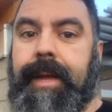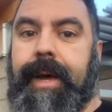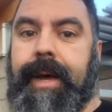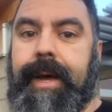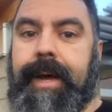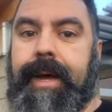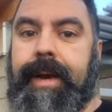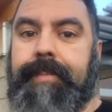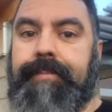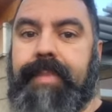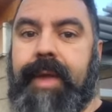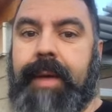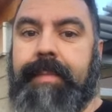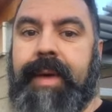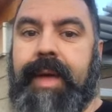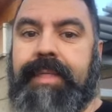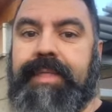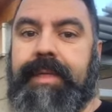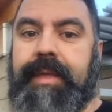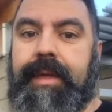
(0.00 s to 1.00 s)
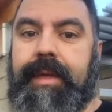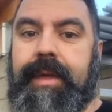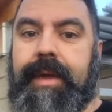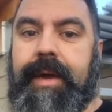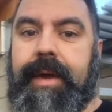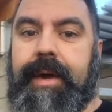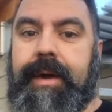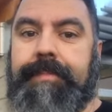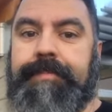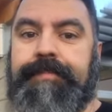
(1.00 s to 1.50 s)
I'm at the
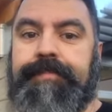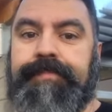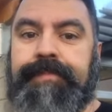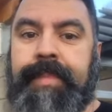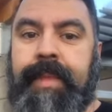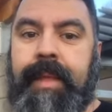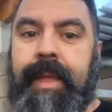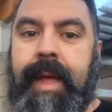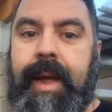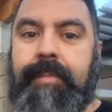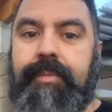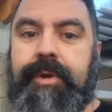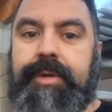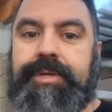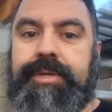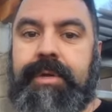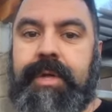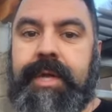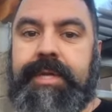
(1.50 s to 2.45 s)
Aboriginal